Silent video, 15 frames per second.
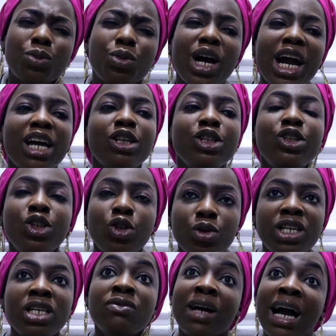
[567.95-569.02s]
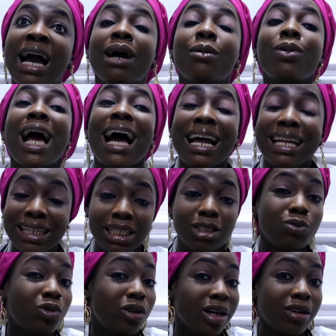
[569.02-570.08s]
but I knew if I
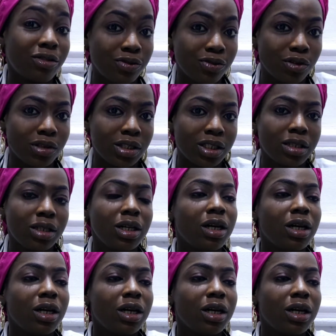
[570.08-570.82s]
added more effort,